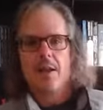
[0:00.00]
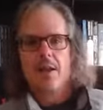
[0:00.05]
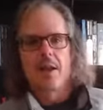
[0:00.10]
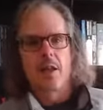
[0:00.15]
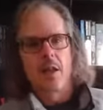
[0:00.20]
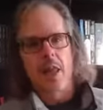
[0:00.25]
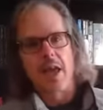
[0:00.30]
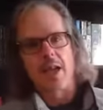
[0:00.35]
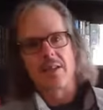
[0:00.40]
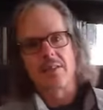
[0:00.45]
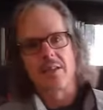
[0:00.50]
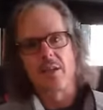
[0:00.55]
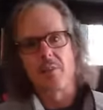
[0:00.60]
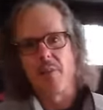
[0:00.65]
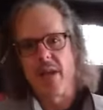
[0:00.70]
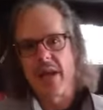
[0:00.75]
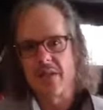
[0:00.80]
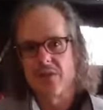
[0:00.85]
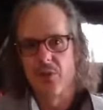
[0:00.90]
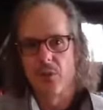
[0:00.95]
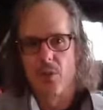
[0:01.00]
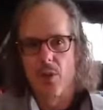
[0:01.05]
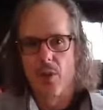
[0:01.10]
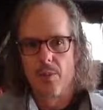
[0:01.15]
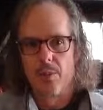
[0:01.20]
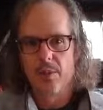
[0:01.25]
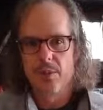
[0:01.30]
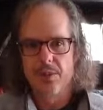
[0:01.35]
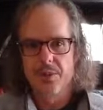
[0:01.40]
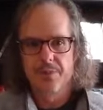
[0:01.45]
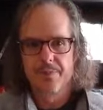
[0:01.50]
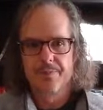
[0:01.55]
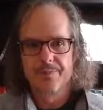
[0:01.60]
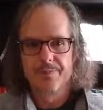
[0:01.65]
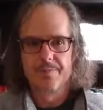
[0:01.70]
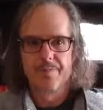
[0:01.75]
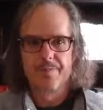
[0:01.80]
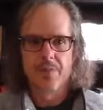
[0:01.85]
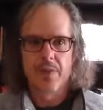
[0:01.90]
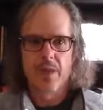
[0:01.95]
Classic Paso Robles,
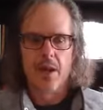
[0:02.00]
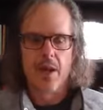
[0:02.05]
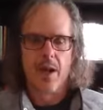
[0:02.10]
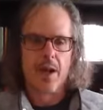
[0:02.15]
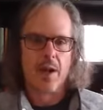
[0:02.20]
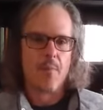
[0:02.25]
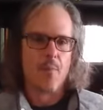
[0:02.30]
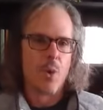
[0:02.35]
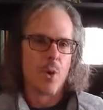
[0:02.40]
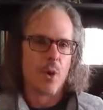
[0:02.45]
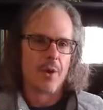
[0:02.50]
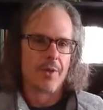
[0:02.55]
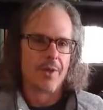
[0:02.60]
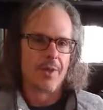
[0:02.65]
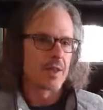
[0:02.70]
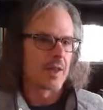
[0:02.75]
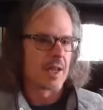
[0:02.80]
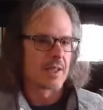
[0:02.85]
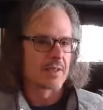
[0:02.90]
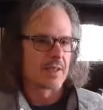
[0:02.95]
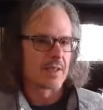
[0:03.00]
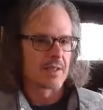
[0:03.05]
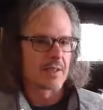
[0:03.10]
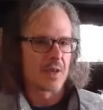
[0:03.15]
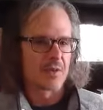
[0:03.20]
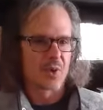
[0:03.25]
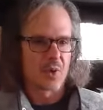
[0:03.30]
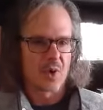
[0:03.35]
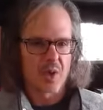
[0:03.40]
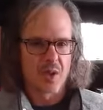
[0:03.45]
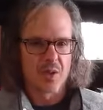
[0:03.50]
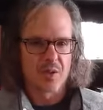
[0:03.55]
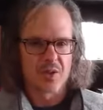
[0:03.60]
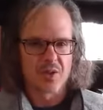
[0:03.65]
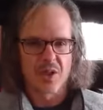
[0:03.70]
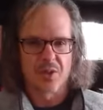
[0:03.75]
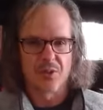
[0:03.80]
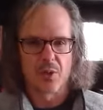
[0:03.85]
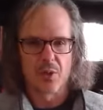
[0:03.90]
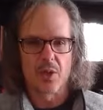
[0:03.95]
uh, more than classic Central Coast.
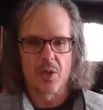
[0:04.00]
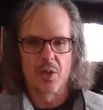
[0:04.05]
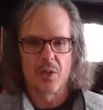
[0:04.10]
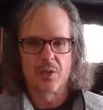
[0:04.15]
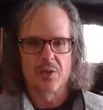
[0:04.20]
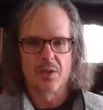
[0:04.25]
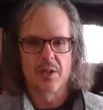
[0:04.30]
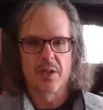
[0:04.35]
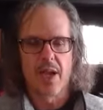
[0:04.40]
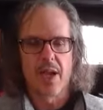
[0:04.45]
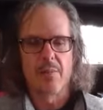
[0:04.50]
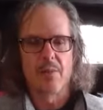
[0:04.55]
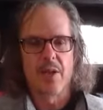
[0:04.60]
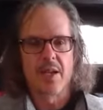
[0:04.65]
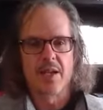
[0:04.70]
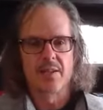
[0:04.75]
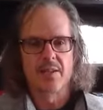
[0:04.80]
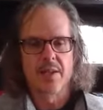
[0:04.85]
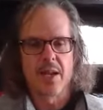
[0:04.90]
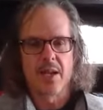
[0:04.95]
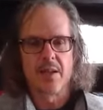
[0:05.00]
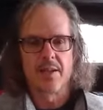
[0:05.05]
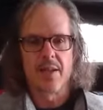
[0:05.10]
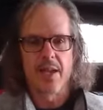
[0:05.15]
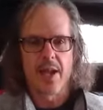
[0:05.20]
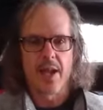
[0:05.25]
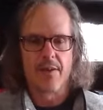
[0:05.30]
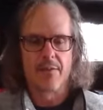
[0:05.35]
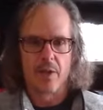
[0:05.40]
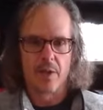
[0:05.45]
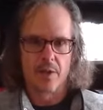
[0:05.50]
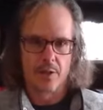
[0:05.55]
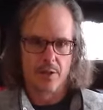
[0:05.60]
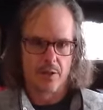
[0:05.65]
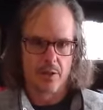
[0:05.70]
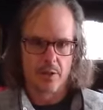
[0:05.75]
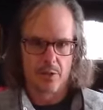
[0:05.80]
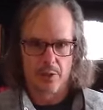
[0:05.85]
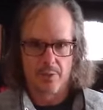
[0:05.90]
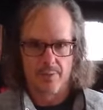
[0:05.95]
Central Coast Cabernets tend to have a
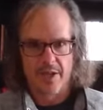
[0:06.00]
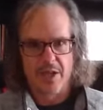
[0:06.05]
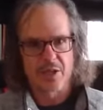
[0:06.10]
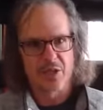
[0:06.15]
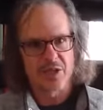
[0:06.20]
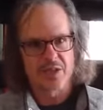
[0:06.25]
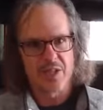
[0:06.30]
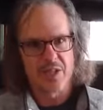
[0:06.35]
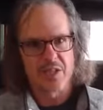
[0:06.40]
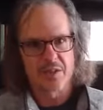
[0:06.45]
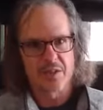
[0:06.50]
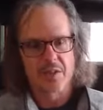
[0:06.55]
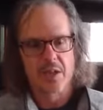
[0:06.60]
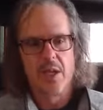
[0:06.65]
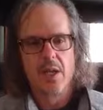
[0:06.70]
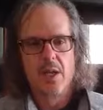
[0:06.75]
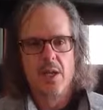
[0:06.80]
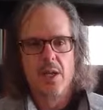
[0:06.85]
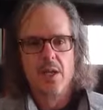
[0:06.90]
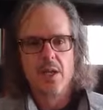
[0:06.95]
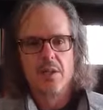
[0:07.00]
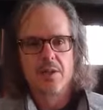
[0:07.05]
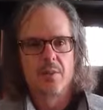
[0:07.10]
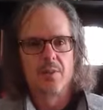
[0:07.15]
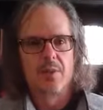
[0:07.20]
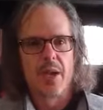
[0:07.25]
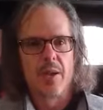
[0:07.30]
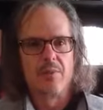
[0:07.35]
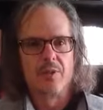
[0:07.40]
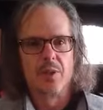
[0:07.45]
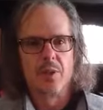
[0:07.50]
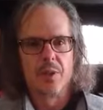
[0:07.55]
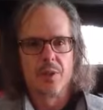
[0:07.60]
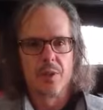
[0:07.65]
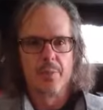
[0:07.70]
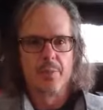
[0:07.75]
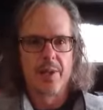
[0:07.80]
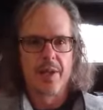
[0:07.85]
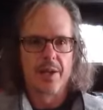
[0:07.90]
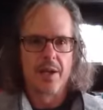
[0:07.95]
little herbaceousness, sometimes a
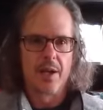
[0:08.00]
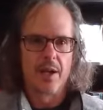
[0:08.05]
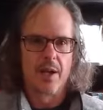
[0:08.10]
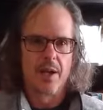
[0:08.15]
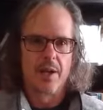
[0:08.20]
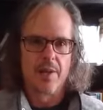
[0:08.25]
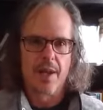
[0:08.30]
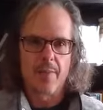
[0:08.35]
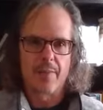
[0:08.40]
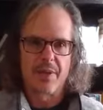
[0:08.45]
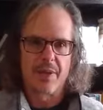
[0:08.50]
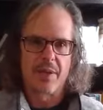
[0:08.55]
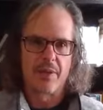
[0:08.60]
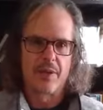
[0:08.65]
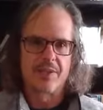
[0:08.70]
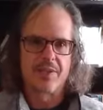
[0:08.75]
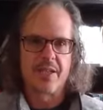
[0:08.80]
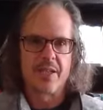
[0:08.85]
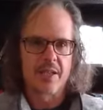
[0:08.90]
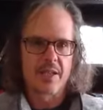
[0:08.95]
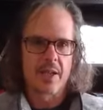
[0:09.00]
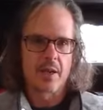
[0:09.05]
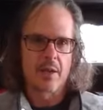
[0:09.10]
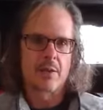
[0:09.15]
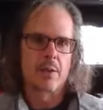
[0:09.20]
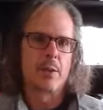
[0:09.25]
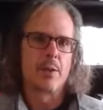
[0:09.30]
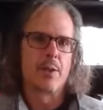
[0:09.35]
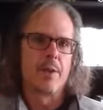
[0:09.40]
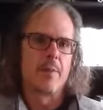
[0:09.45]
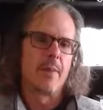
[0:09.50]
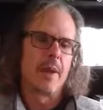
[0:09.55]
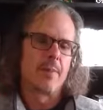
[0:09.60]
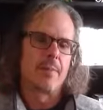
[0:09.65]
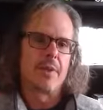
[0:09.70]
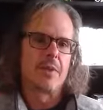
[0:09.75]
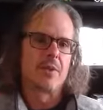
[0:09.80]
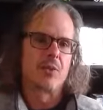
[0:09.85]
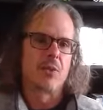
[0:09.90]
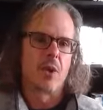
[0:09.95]
little bit uh, that pyrazine character that might
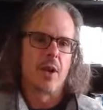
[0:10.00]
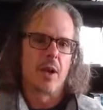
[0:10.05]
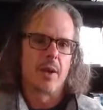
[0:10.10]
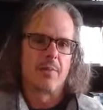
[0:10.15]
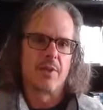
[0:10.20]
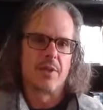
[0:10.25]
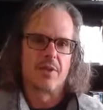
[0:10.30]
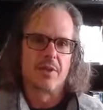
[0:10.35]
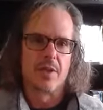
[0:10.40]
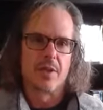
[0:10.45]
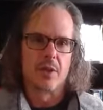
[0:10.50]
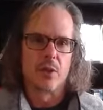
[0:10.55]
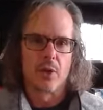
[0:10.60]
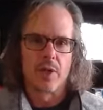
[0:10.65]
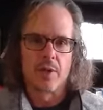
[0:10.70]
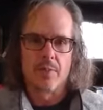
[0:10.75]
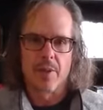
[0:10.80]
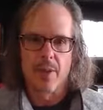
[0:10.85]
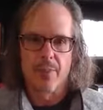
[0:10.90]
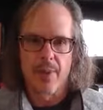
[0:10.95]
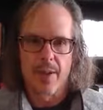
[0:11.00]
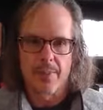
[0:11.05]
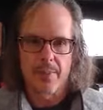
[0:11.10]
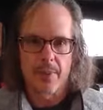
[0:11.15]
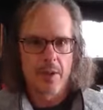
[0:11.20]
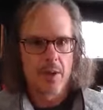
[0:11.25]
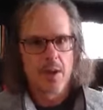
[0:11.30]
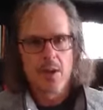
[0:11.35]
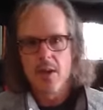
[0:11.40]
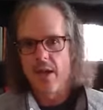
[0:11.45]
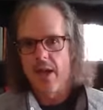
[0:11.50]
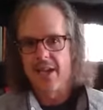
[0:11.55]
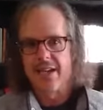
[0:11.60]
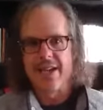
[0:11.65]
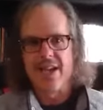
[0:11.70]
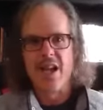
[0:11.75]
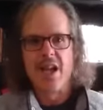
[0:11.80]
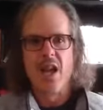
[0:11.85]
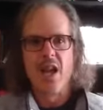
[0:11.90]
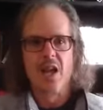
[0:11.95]
be described as a uh, green bell pepper. I
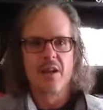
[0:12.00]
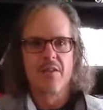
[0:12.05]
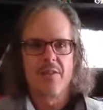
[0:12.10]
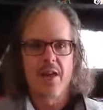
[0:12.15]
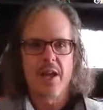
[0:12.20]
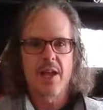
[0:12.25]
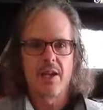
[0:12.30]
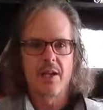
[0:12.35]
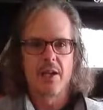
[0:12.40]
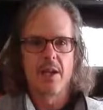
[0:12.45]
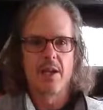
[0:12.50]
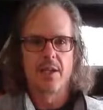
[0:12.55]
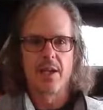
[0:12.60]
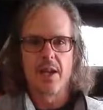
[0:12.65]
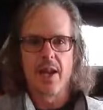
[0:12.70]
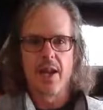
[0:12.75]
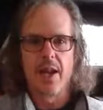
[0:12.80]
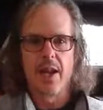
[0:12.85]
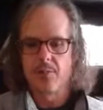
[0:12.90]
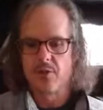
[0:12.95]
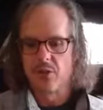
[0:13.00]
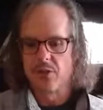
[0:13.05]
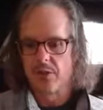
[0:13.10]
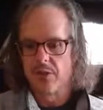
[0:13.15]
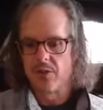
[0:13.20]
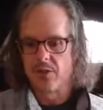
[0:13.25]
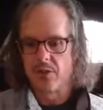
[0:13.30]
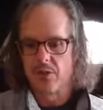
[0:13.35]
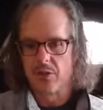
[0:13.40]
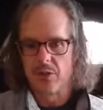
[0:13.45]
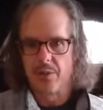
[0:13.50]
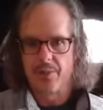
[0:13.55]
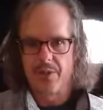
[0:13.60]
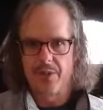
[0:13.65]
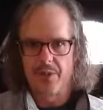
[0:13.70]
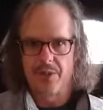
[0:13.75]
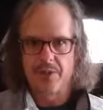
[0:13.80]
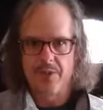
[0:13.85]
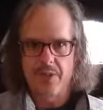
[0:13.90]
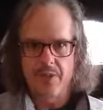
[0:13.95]
get none of that. I get absolutely zero
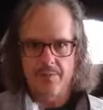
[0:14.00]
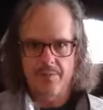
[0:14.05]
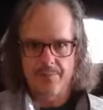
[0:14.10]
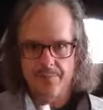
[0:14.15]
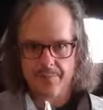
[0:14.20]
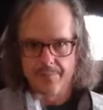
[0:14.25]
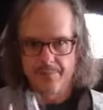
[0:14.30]
pyrazine.